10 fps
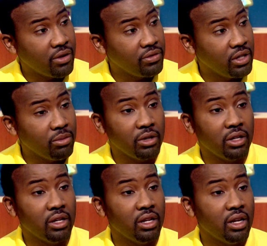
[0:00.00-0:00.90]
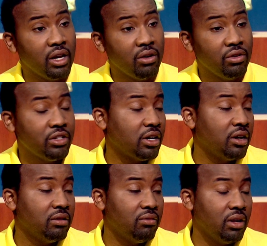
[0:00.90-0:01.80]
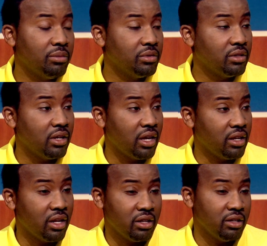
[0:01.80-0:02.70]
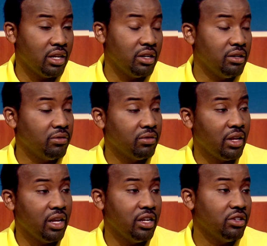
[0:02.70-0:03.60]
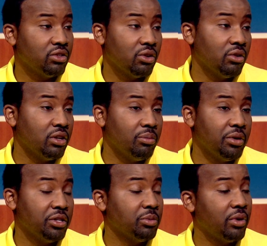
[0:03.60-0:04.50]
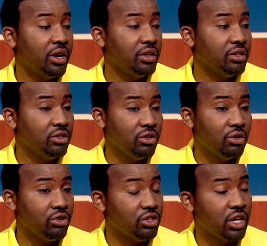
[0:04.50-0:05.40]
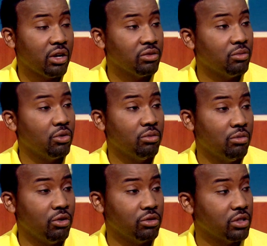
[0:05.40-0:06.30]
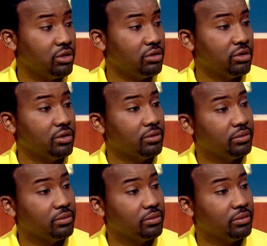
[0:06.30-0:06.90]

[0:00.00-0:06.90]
I've seen. But again, every child develops at a different age. So it depends upon, your child's motor skills.